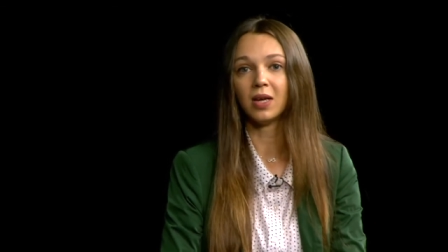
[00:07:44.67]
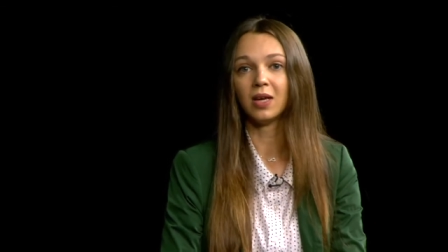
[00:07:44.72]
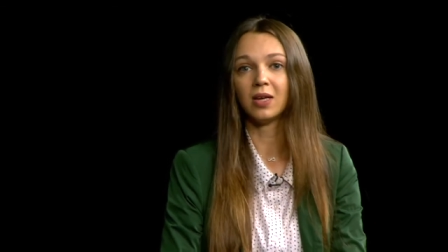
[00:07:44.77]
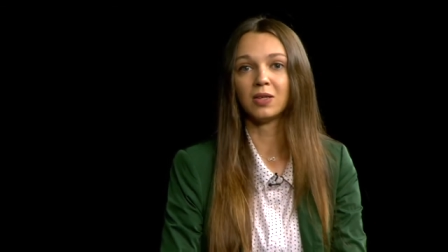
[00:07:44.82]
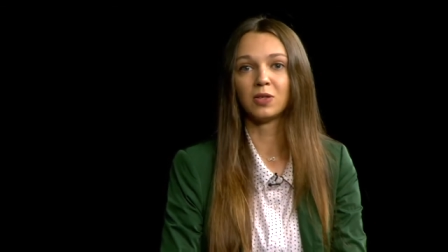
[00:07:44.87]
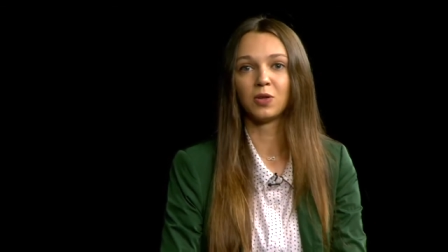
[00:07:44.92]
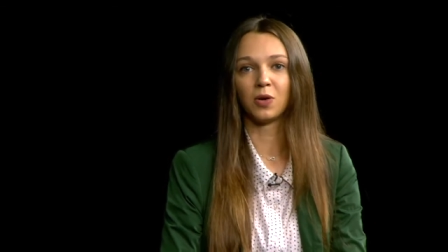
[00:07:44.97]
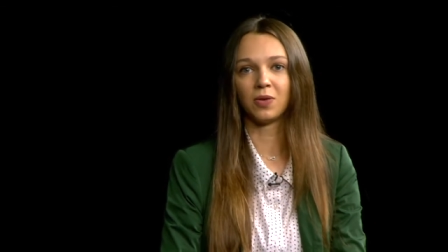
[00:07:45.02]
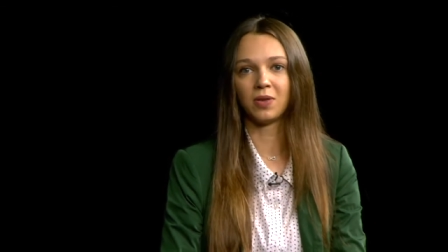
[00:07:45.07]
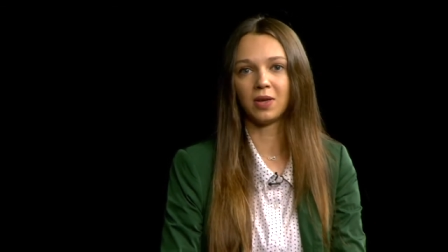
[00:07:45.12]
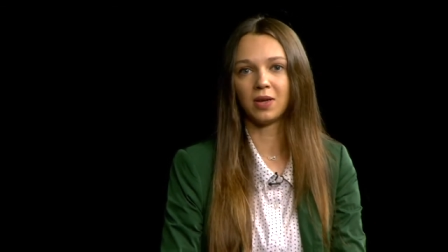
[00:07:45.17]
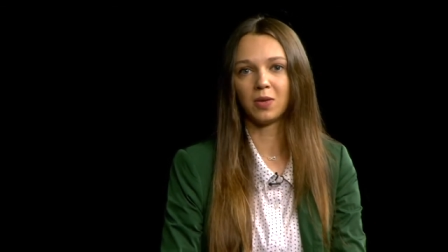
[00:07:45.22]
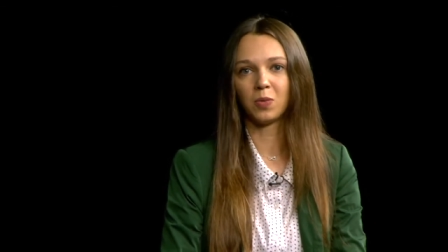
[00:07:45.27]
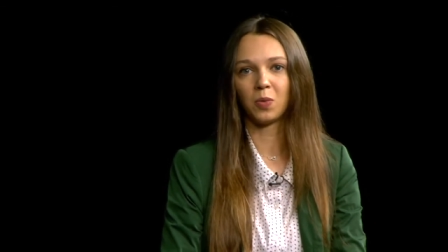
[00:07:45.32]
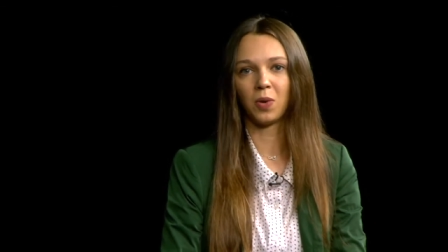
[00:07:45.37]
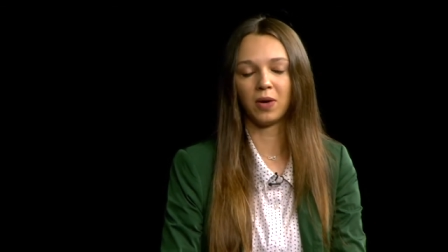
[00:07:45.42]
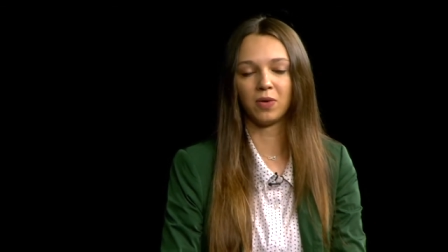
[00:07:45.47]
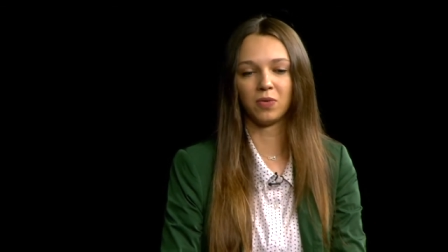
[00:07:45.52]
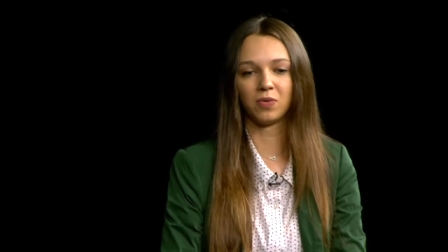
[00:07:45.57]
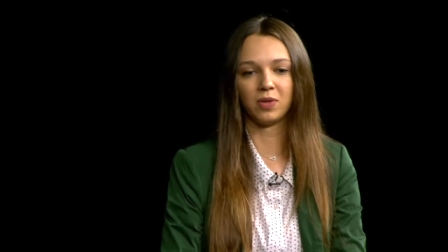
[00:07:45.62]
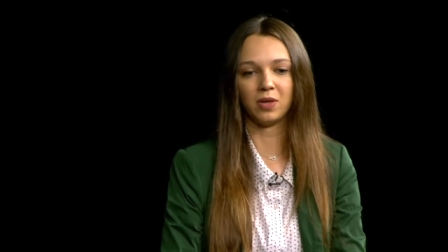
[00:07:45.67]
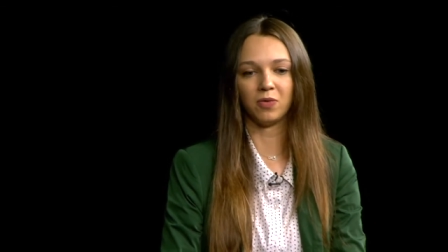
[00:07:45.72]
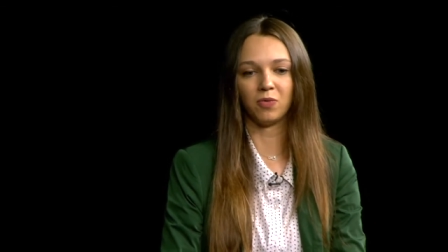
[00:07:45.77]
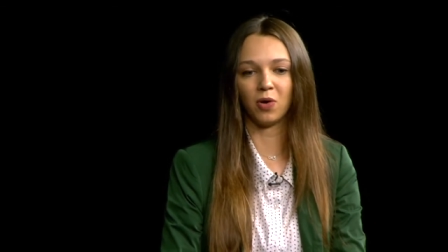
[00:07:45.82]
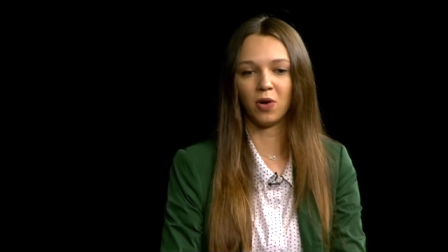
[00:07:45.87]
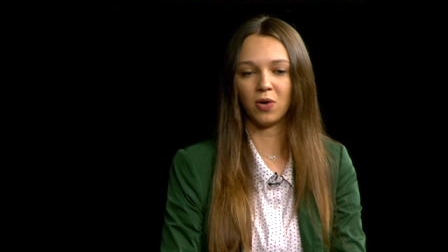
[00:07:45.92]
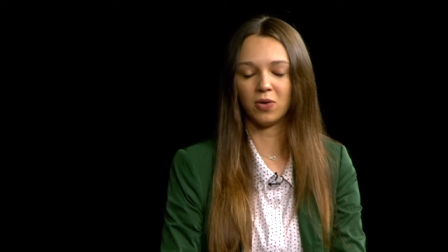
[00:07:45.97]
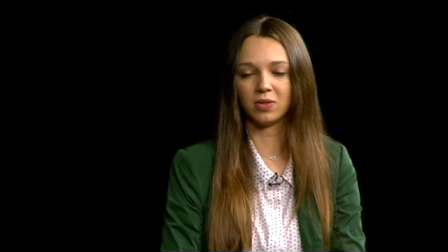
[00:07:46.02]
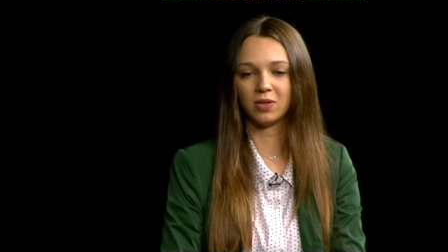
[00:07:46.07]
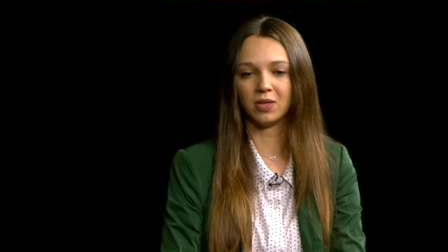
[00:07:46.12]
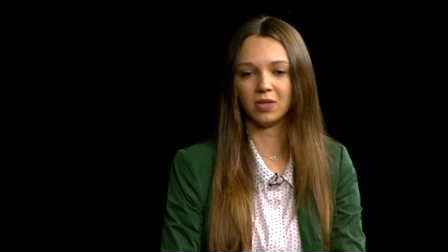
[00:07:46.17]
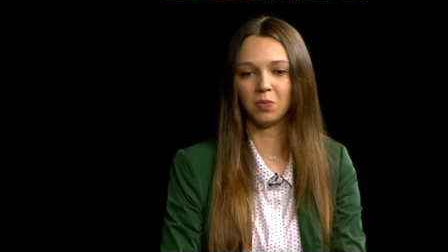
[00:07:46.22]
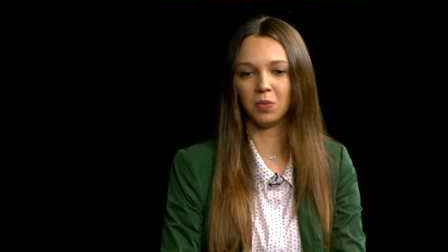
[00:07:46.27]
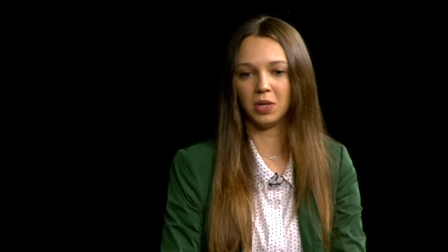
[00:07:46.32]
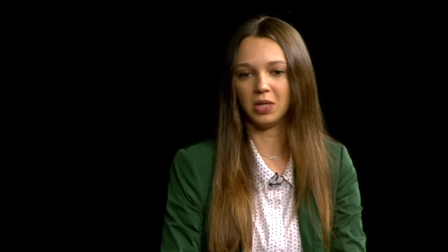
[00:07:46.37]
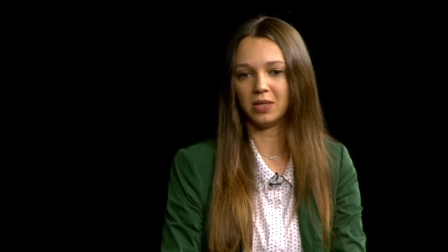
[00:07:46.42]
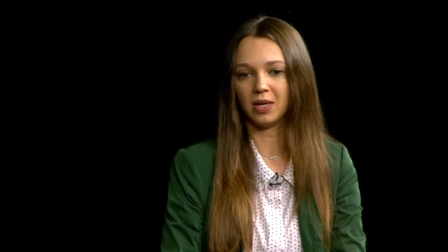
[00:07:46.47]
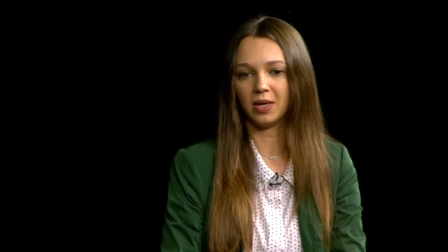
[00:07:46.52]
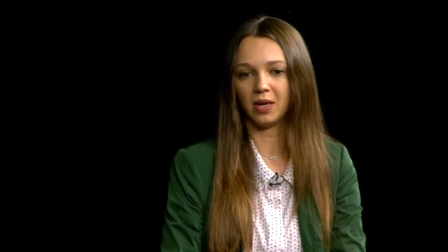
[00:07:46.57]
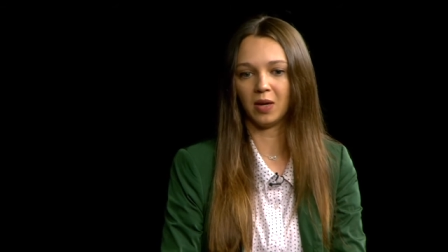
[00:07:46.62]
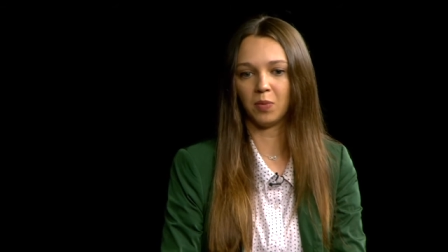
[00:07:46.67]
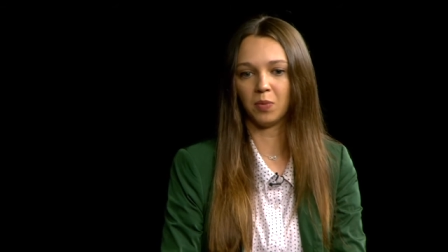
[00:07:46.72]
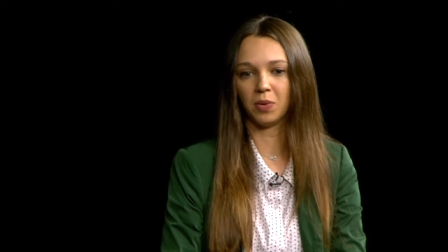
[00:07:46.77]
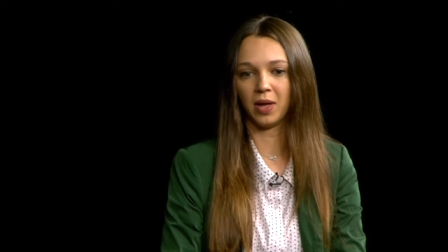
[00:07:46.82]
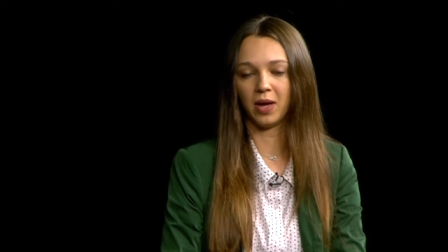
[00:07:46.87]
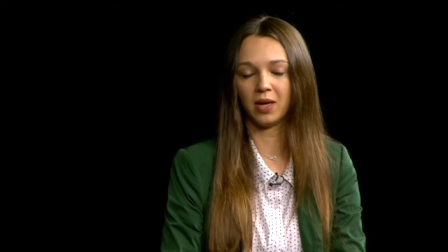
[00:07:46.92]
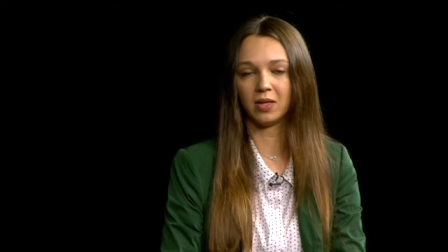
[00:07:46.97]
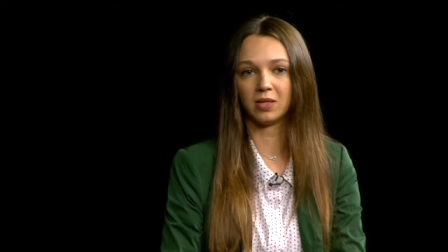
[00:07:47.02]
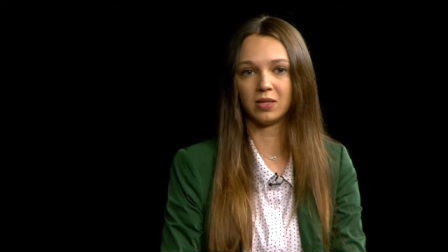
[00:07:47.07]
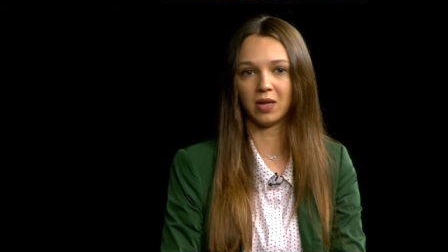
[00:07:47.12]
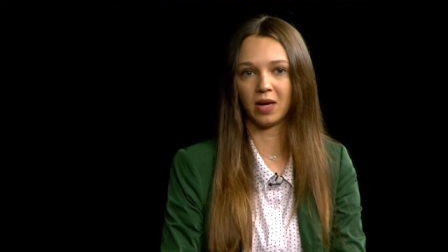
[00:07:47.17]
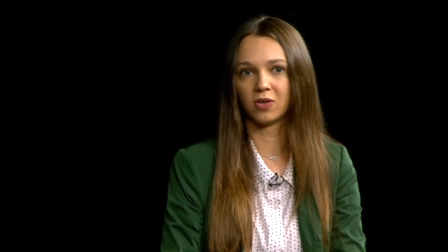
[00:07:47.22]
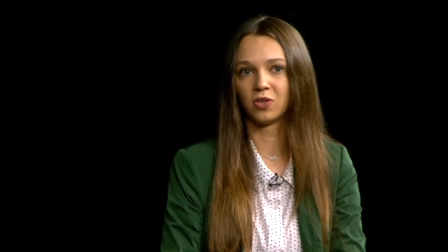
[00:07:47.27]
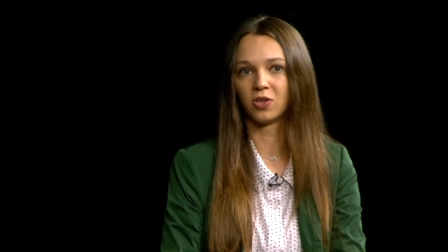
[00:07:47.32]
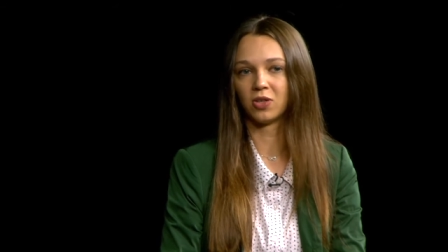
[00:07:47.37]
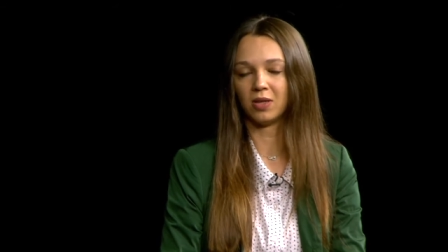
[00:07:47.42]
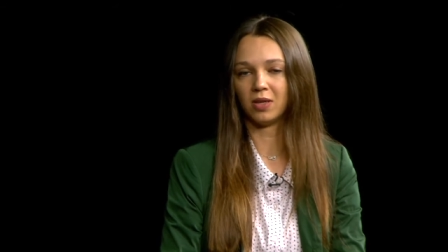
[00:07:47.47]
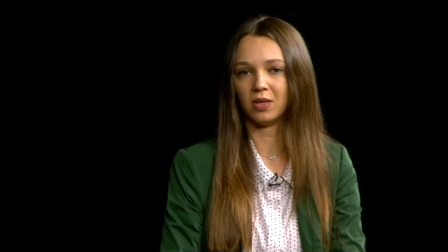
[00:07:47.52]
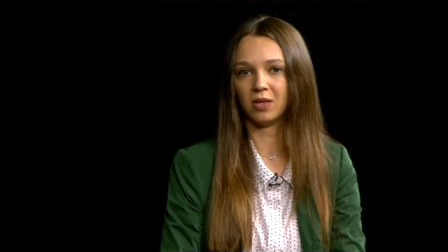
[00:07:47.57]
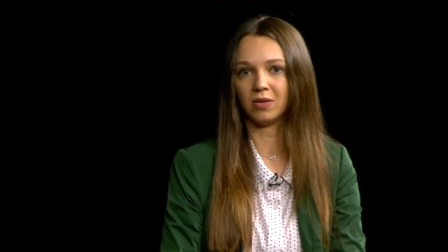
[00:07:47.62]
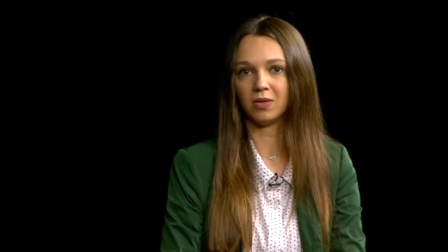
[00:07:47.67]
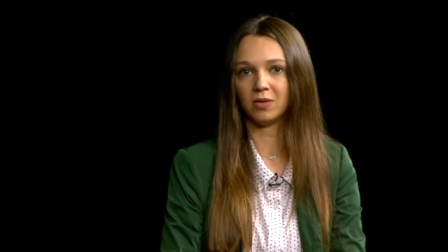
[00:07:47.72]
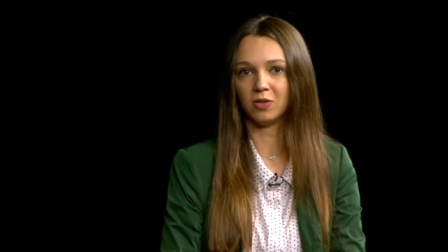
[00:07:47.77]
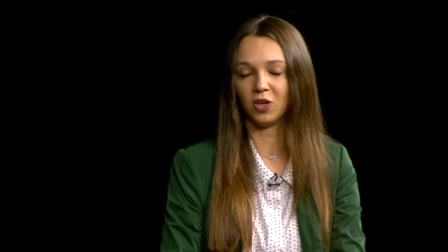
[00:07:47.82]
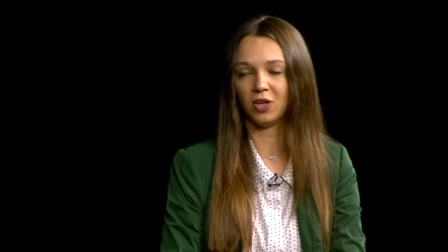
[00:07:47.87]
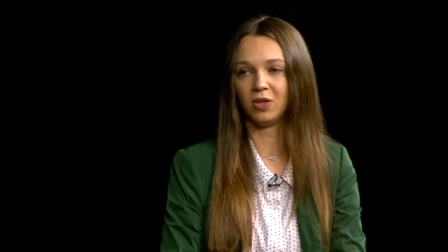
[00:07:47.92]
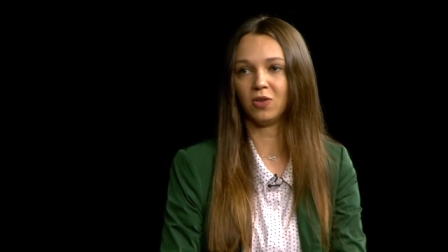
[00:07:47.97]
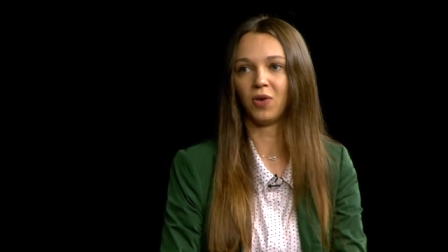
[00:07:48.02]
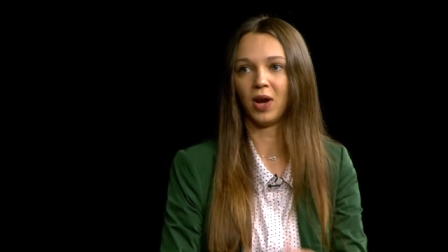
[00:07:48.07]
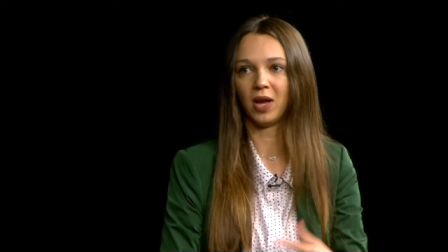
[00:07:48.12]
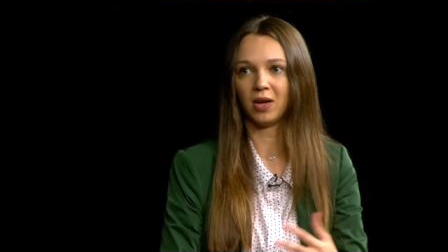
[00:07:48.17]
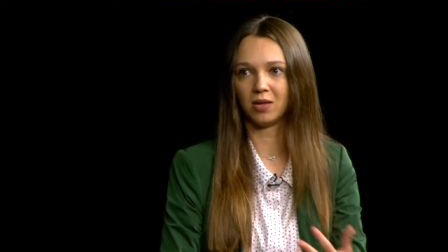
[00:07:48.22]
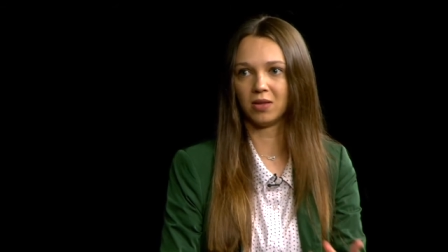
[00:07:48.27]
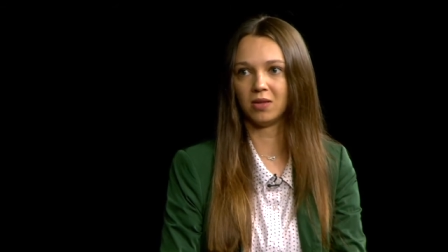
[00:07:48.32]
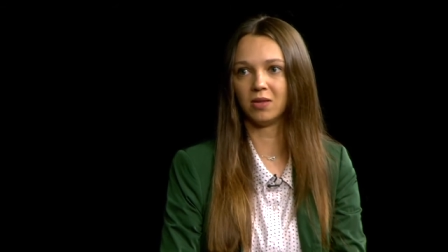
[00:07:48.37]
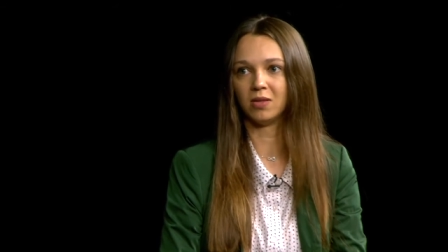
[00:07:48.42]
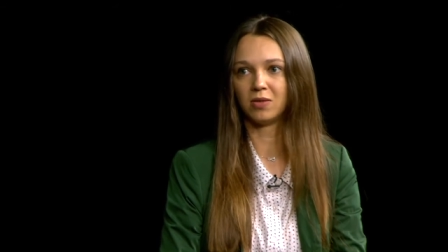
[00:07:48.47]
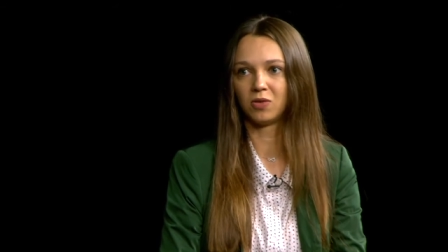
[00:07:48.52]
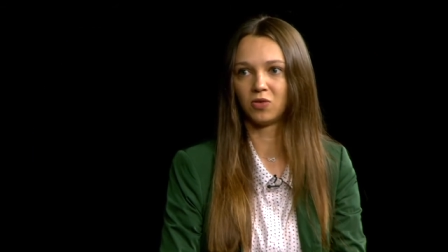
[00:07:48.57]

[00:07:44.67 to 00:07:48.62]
So I think one of the roles that media can play is actually generating this